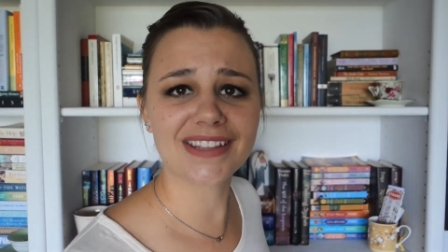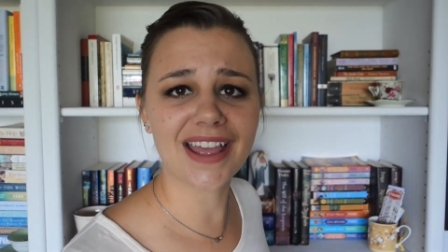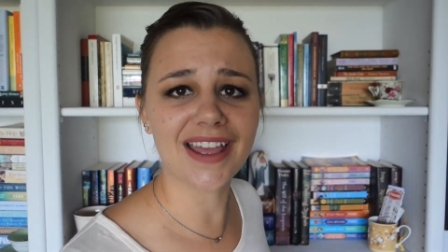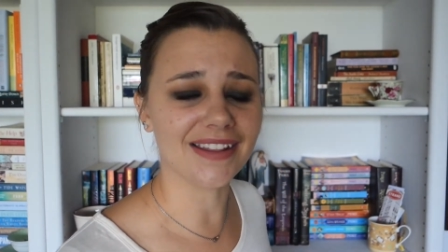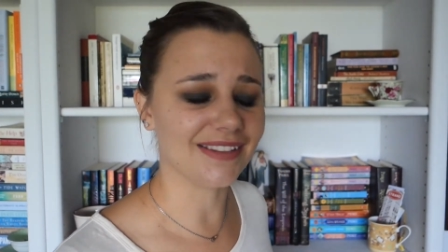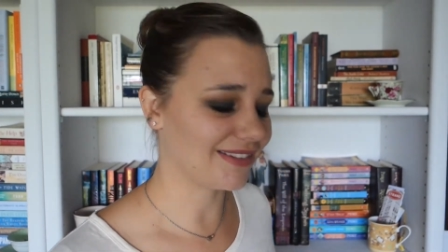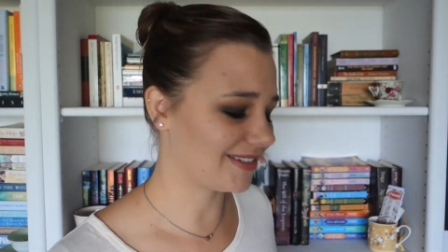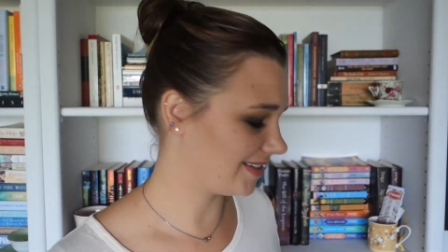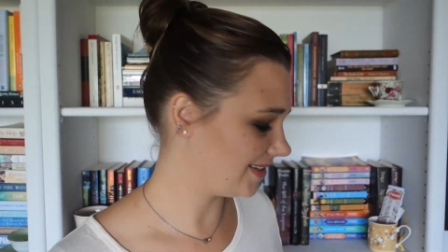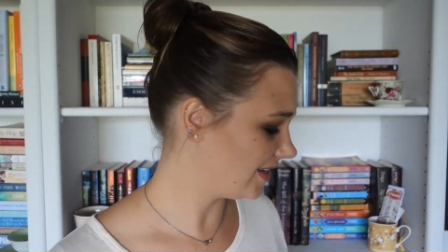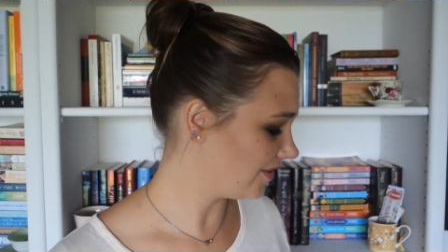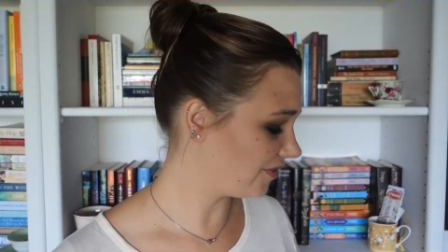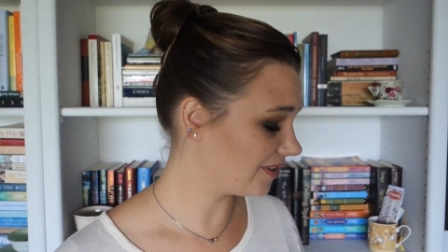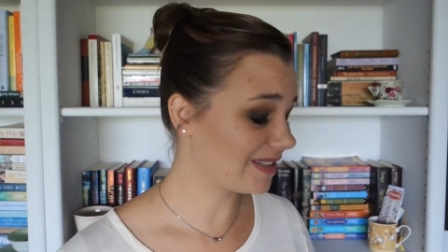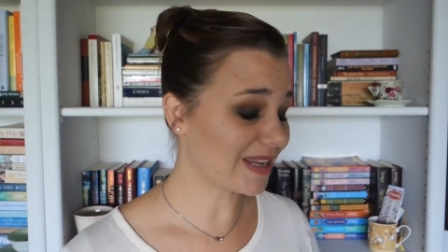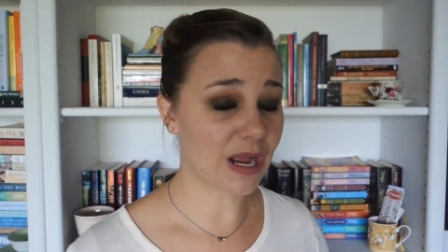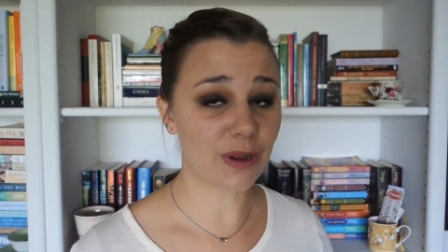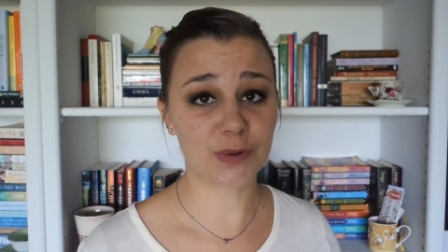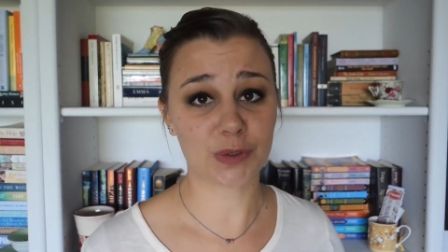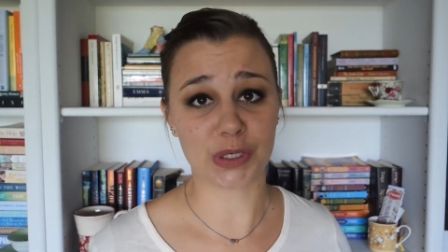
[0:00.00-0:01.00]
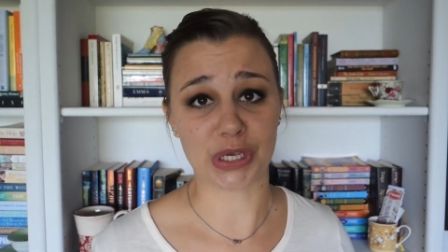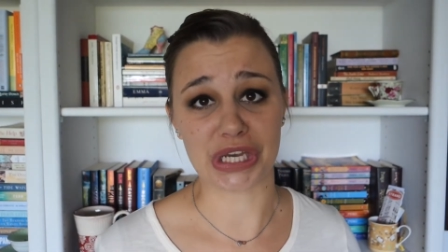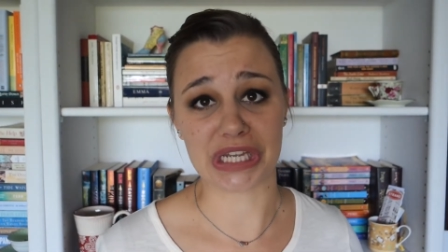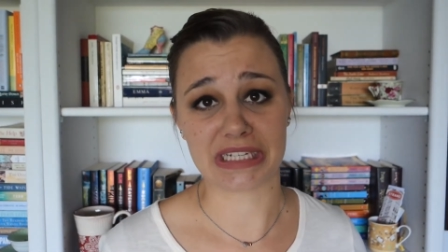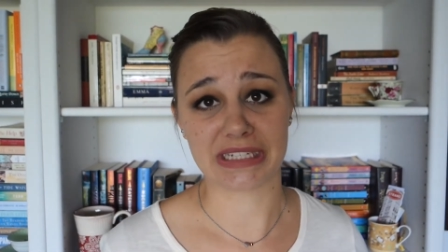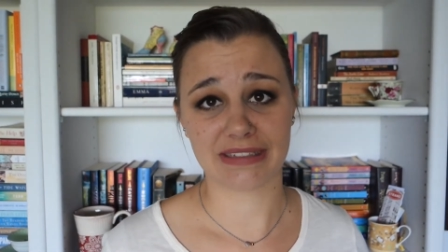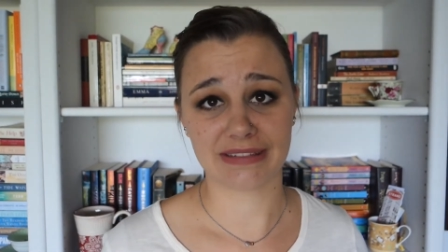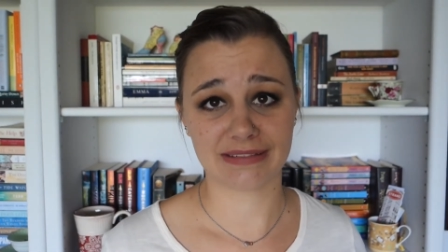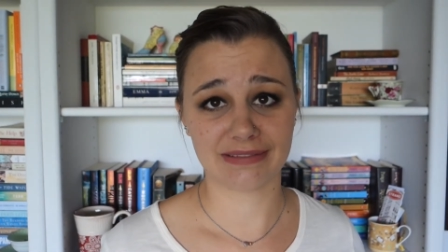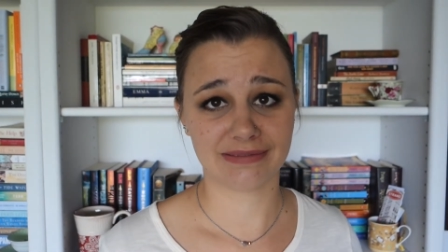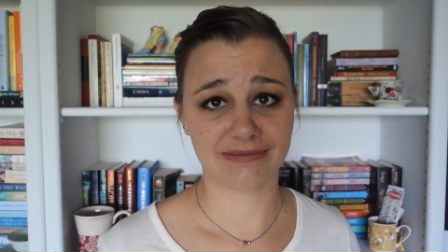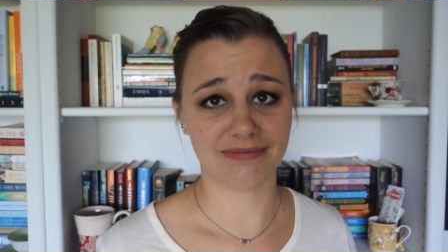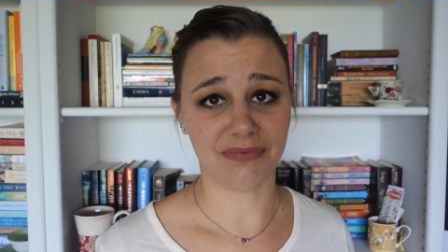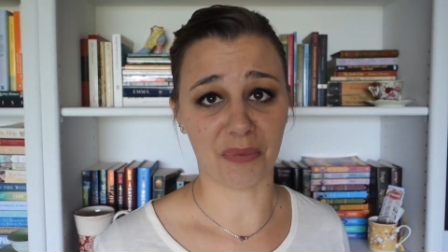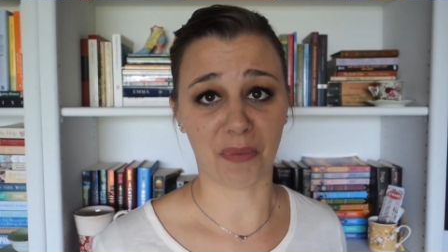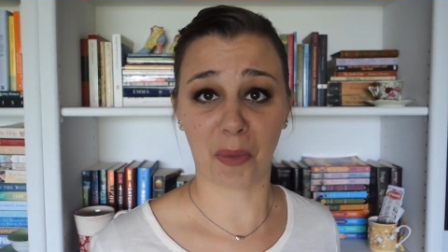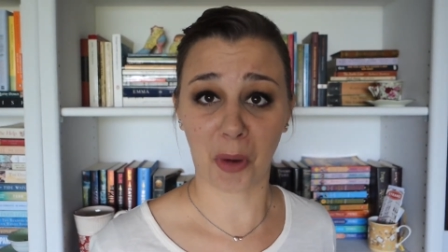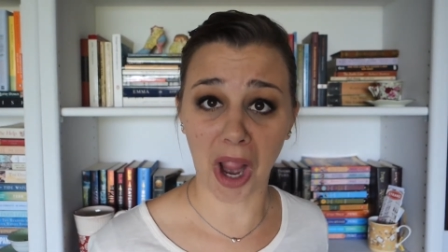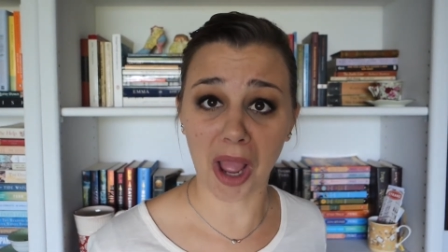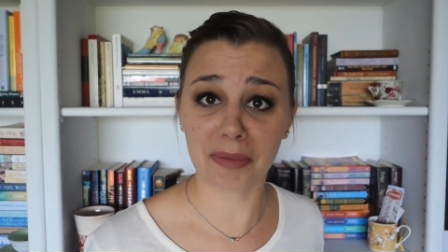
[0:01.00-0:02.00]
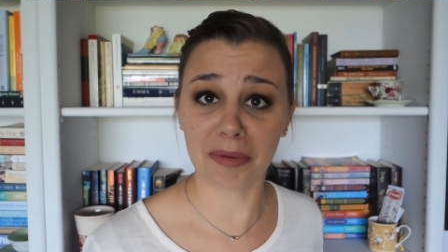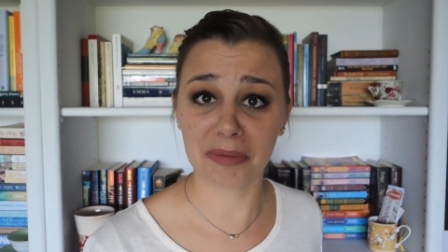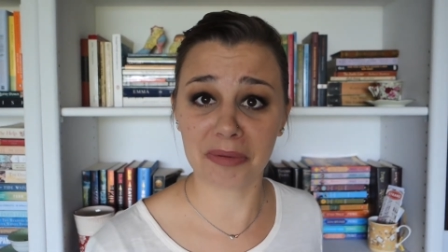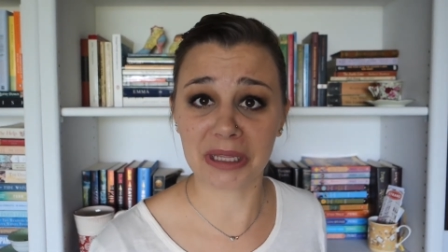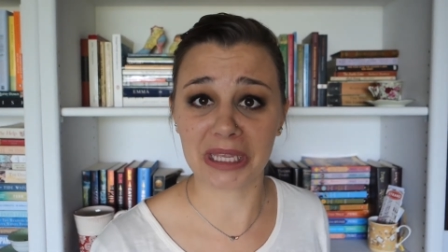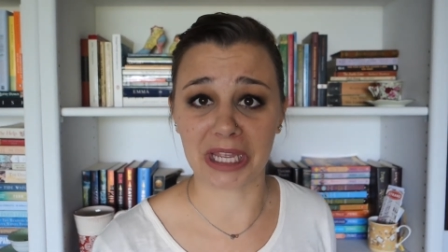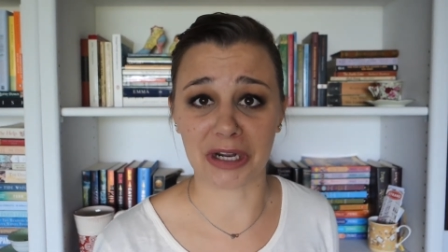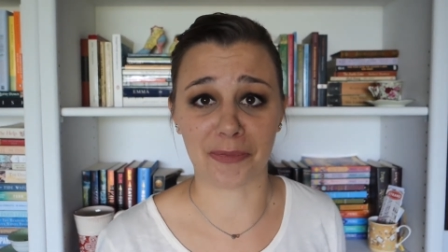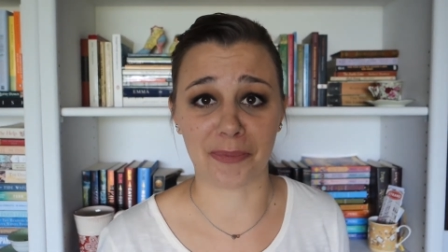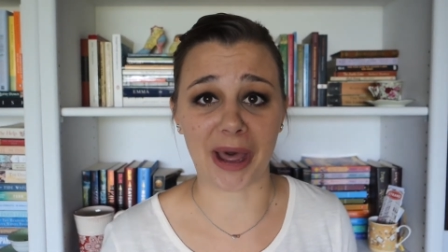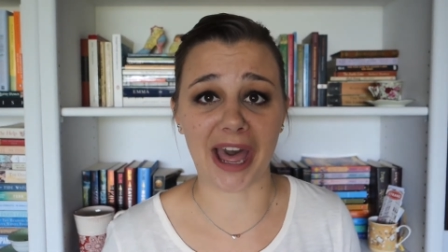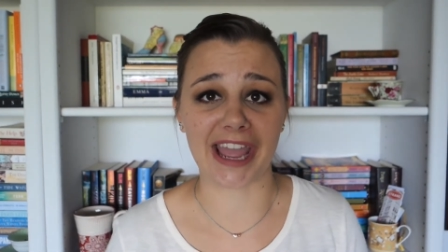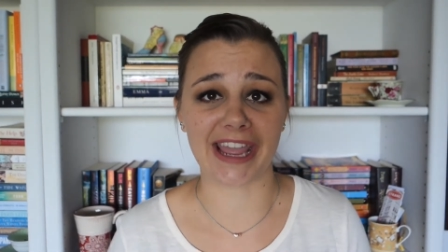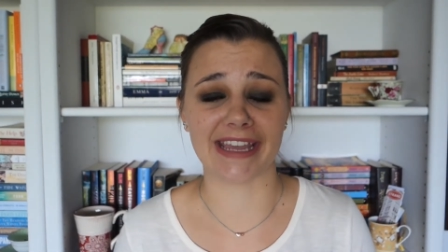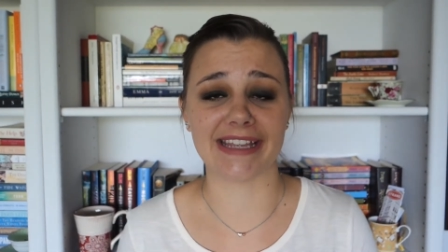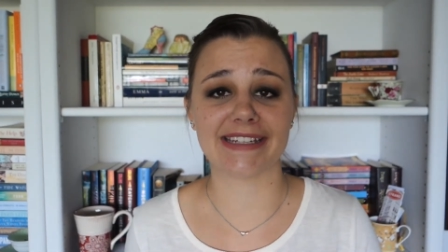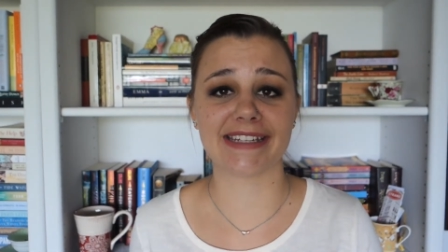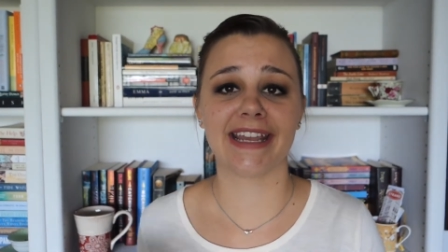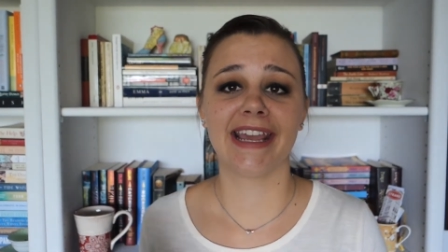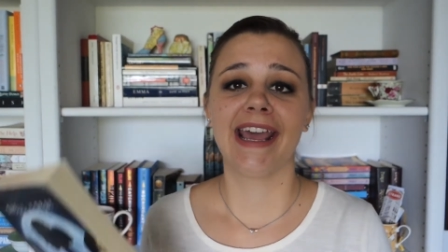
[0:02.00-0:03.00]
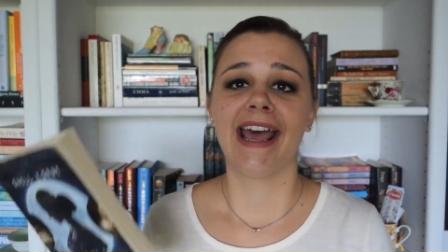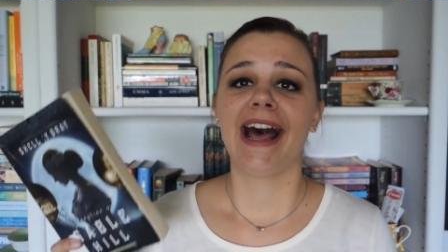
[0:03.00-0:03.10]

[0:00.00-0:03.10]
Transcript: cents, if it sounds good, I'm probably gonna buy it.